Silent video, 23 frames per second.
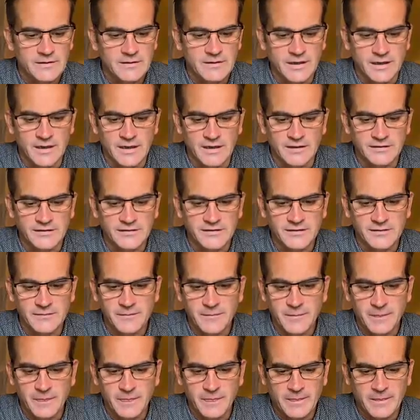does
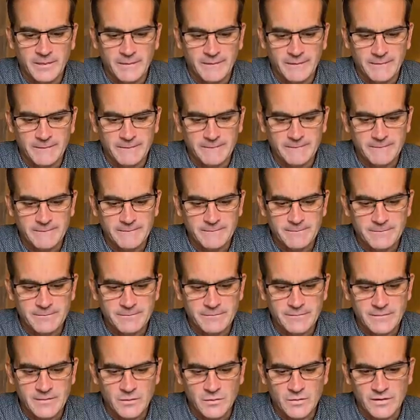
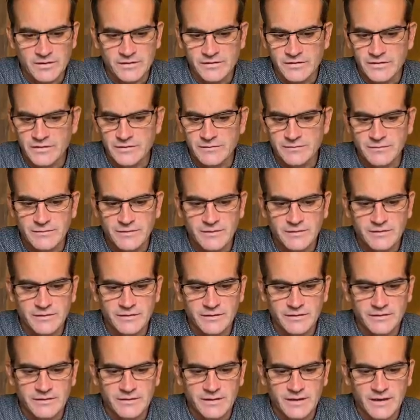question
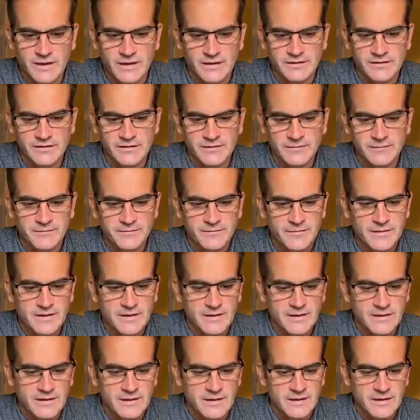so does
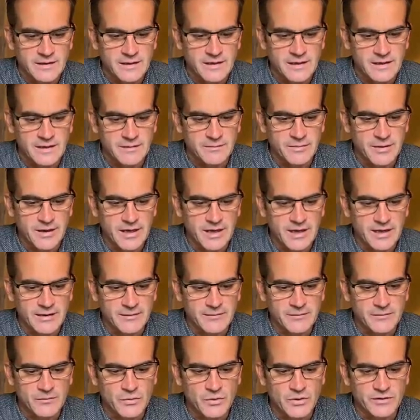he buy?
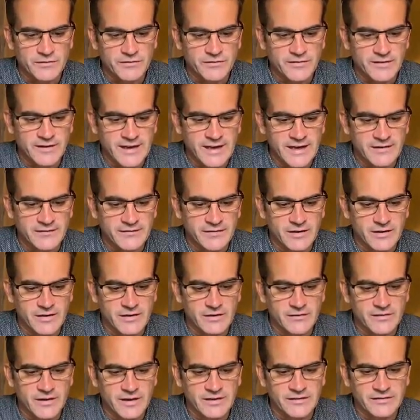What flavor
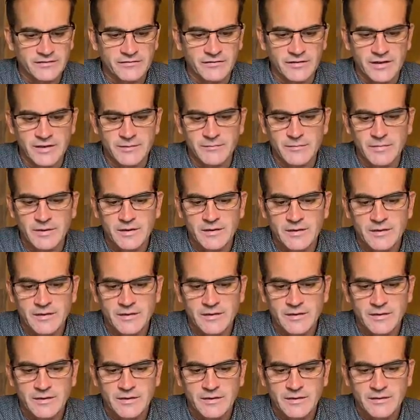of ice cream
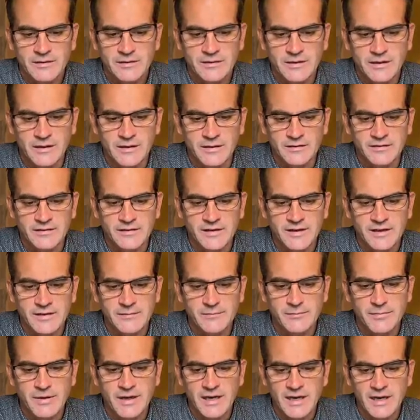does he
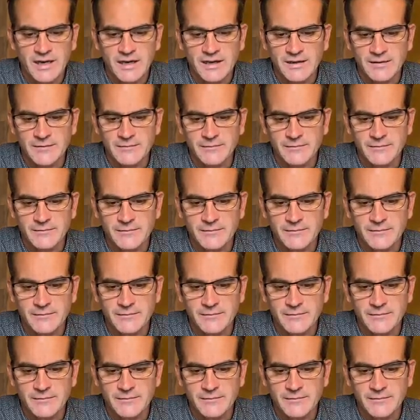buy?